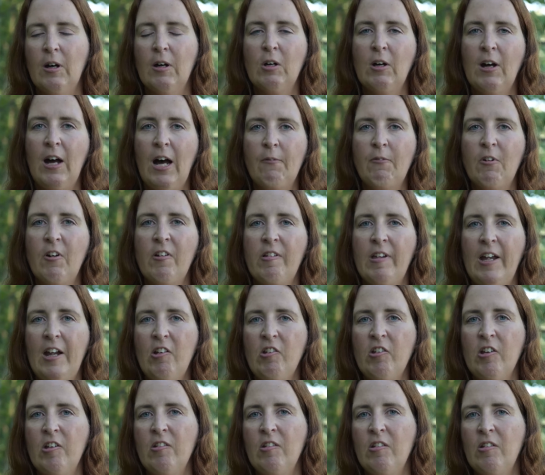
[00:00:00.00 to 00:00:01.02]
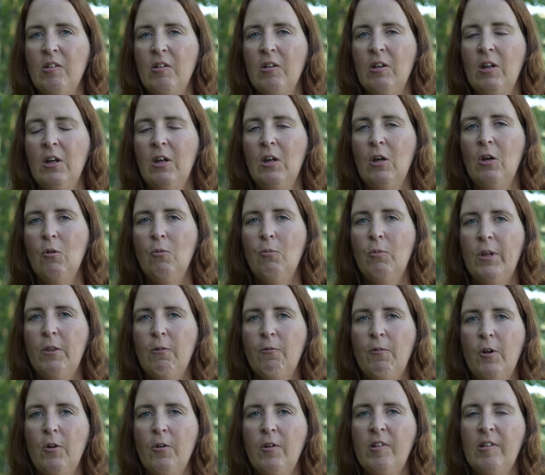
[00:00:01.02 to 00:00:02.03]
conversations with
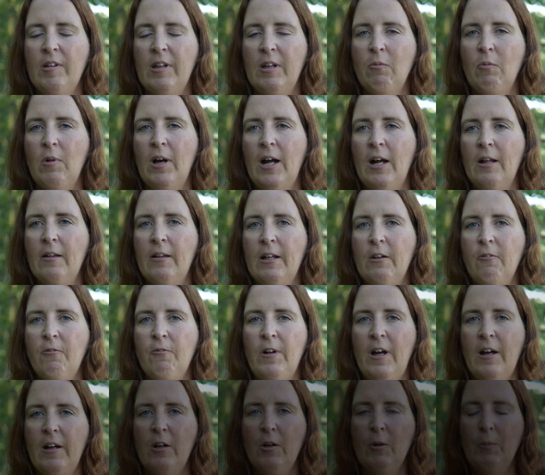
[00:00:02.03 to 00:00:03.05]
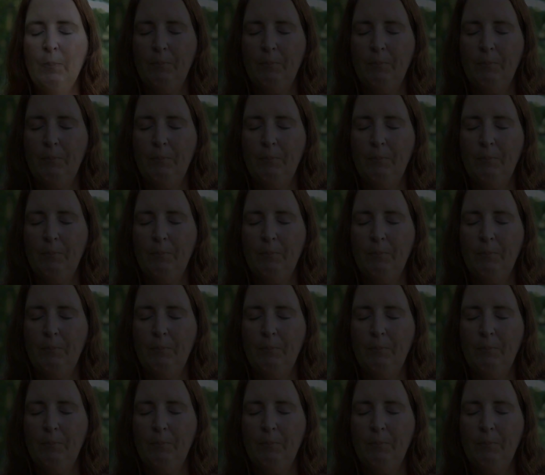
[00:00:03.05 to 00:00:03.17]
folks in Wildland Fire.